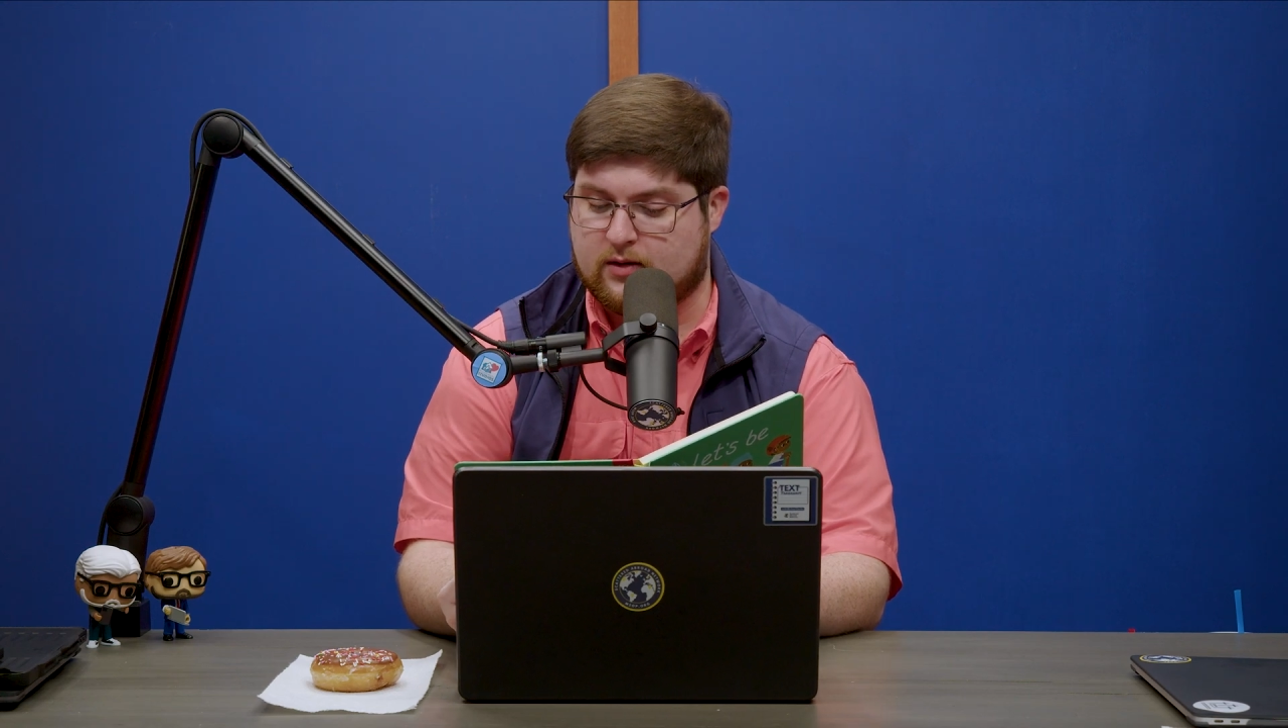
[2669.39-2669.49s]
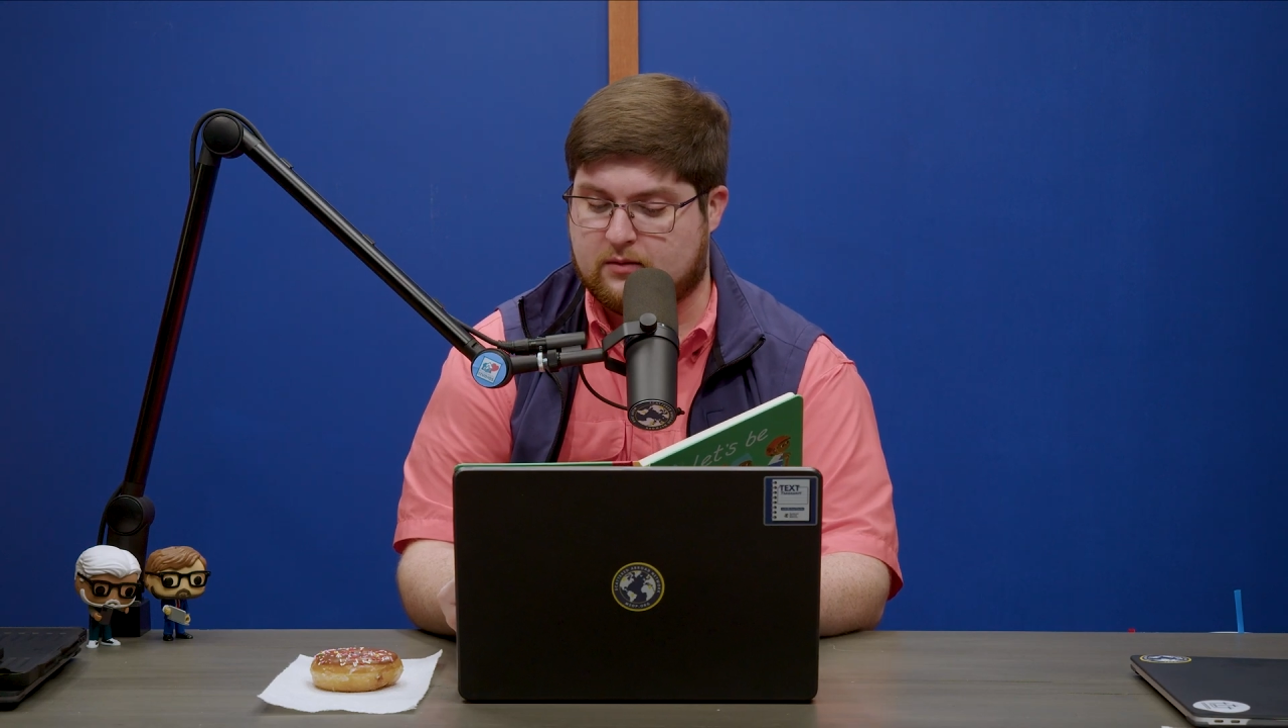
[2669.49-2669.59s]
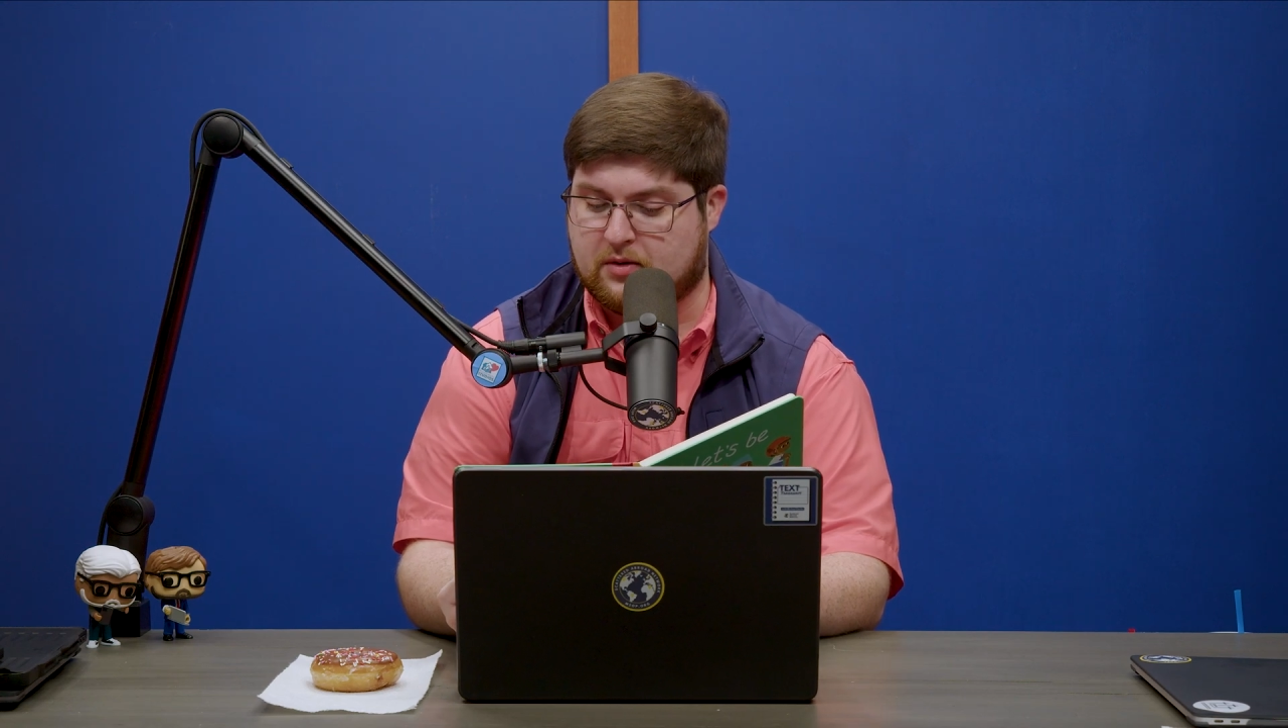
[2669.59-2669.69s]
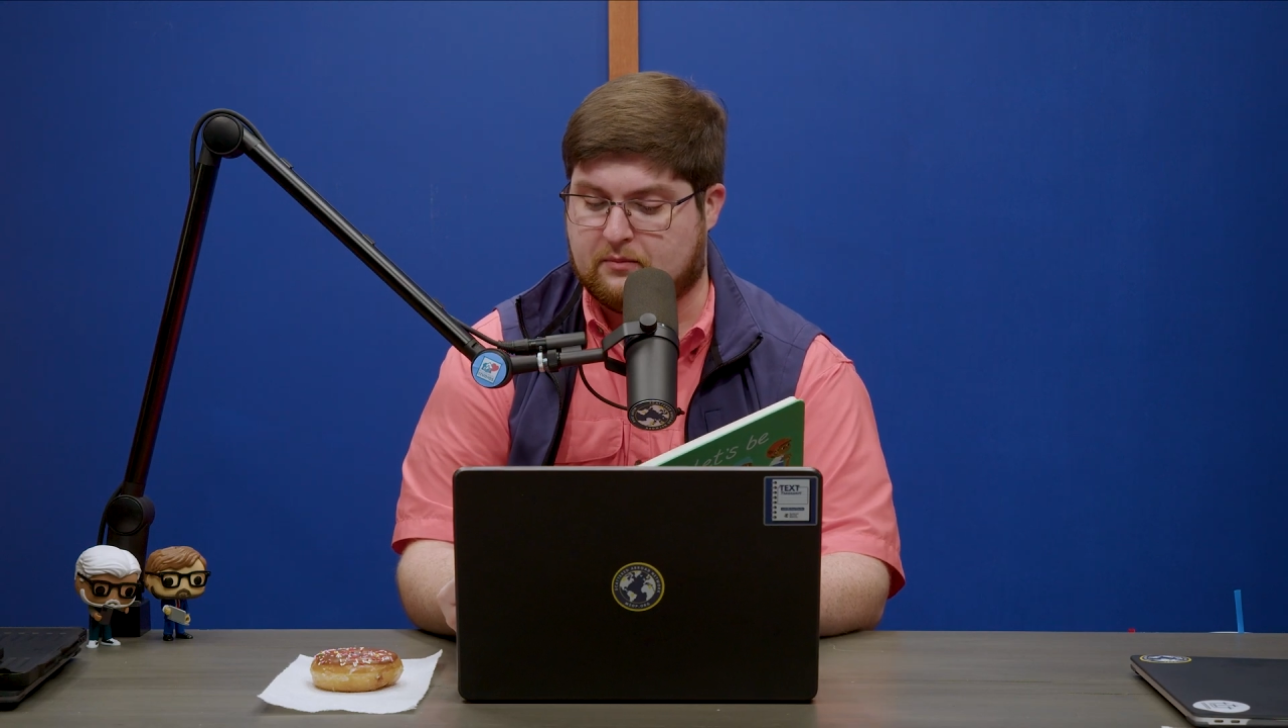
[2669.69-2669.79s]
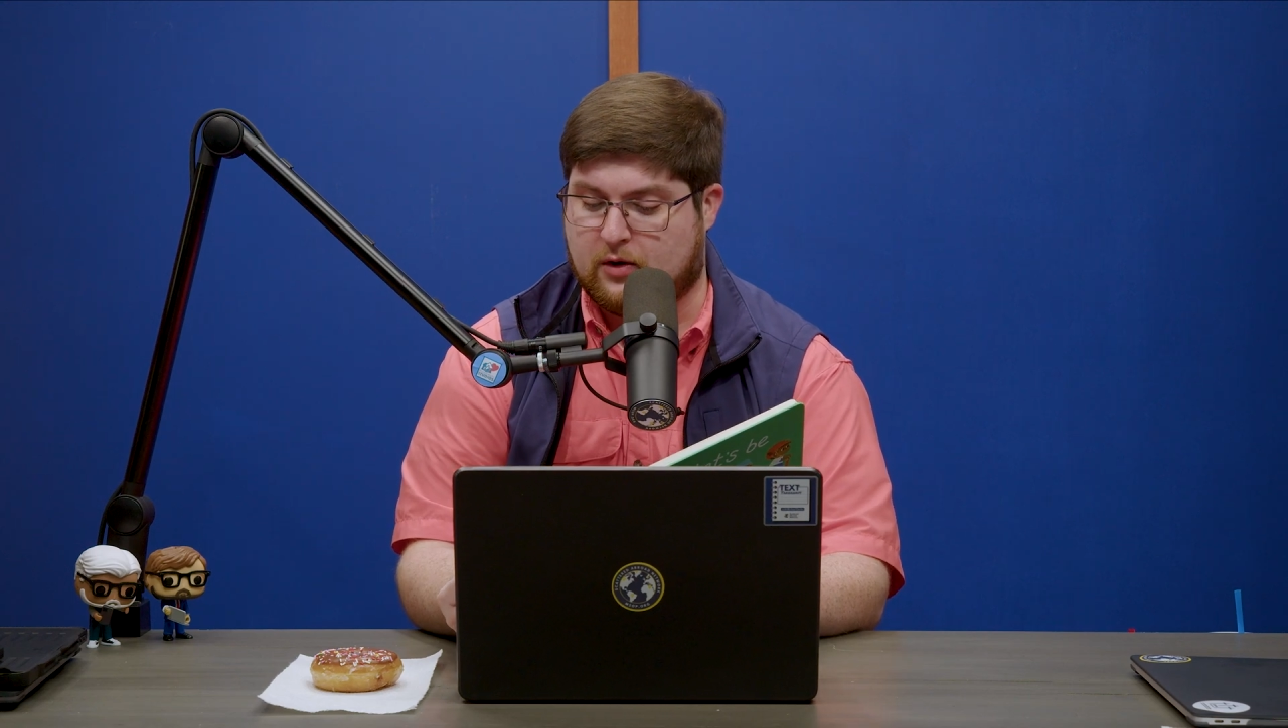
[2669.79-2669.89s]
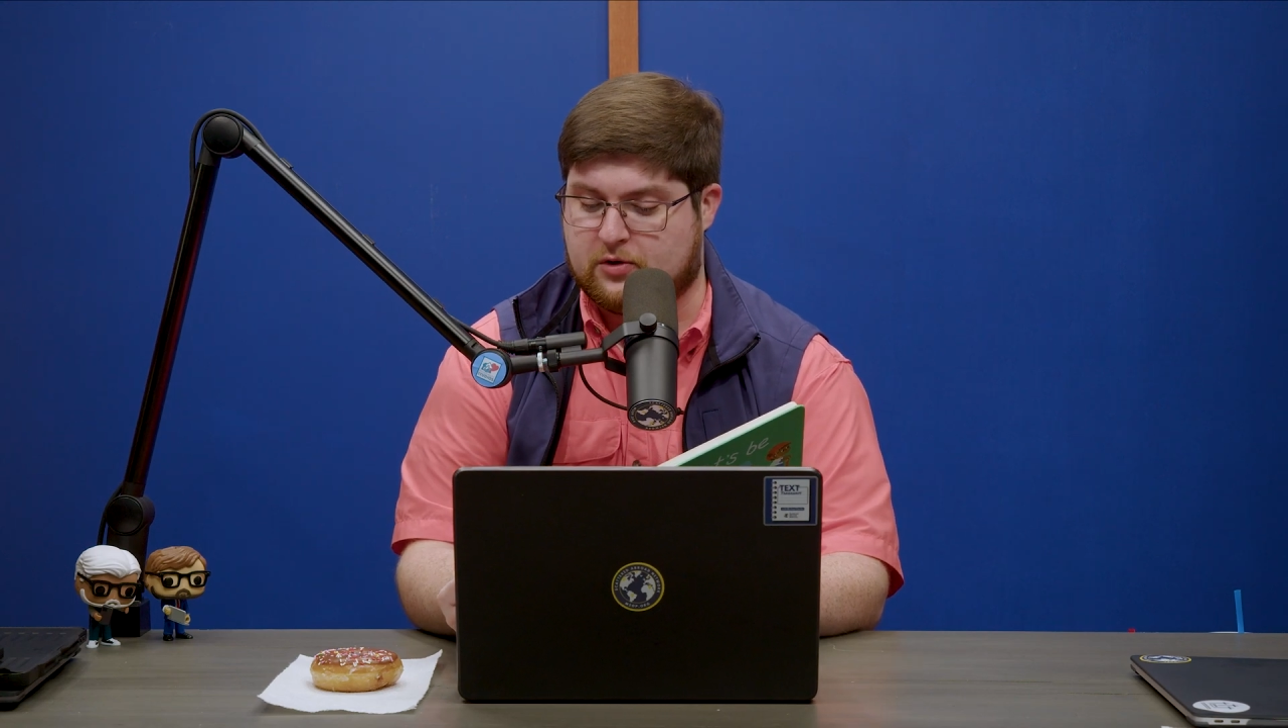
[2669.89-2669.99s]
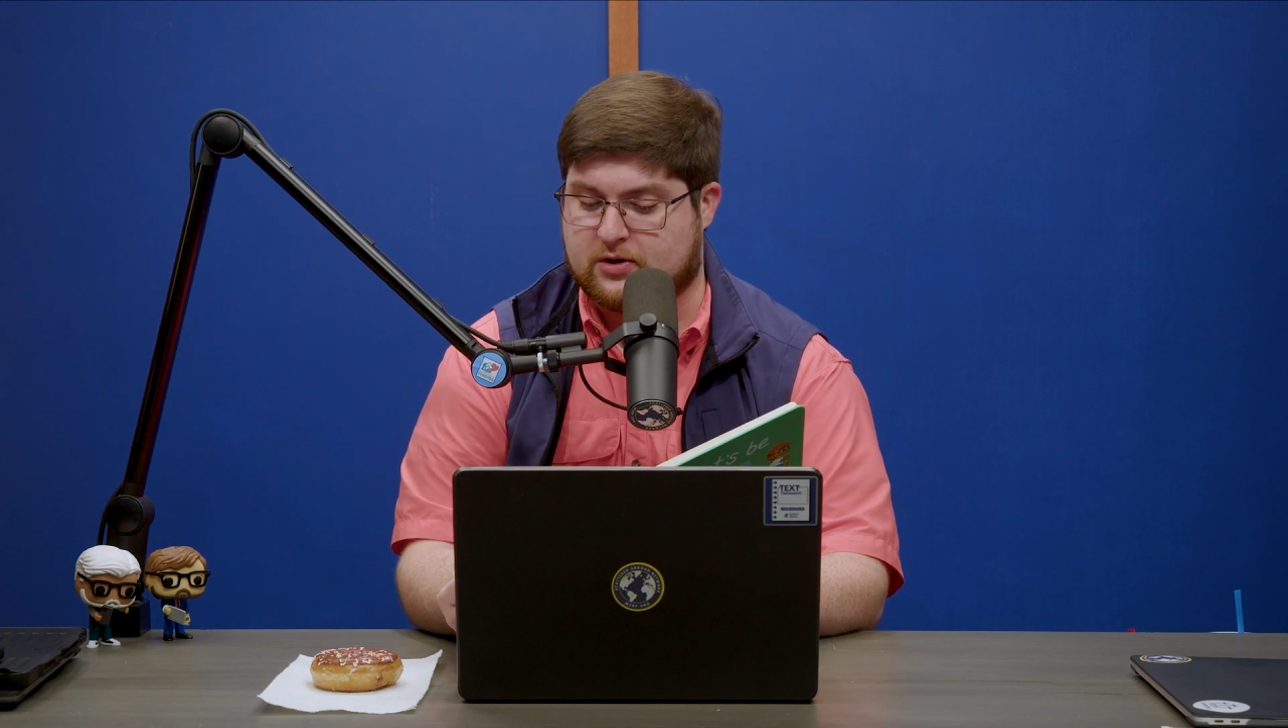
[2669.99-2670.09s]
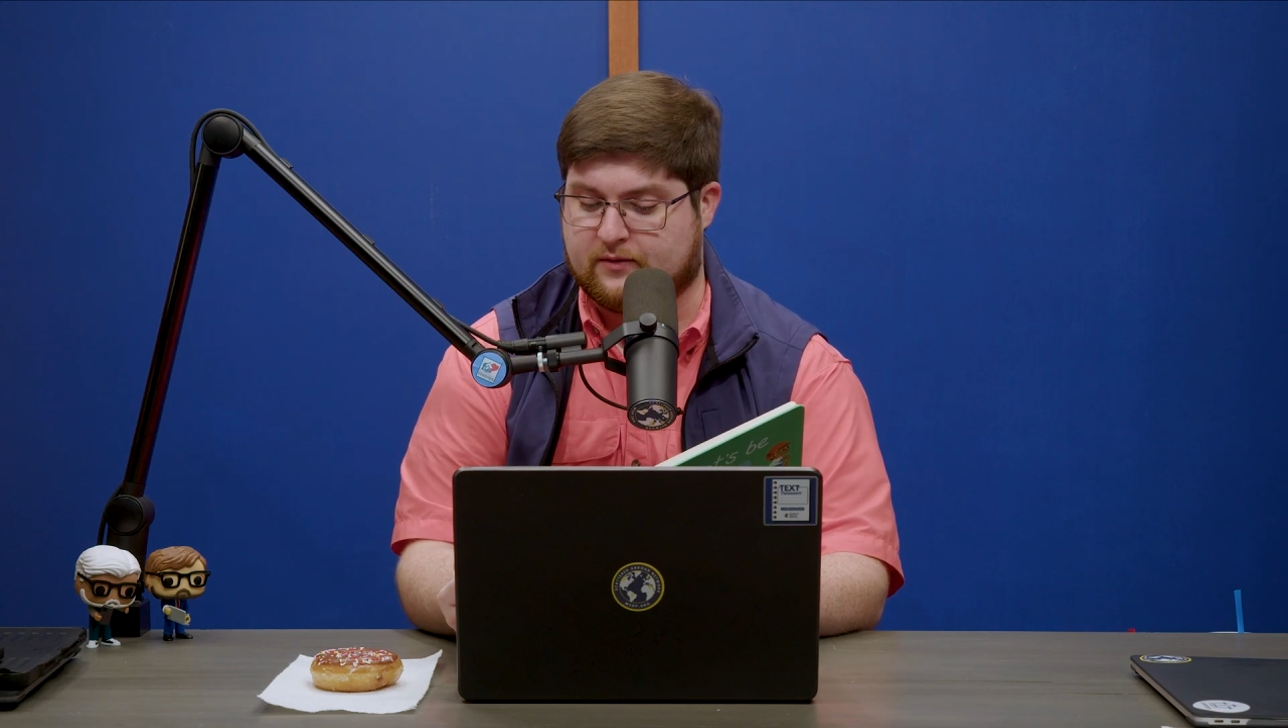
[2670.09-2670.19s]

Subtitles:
but most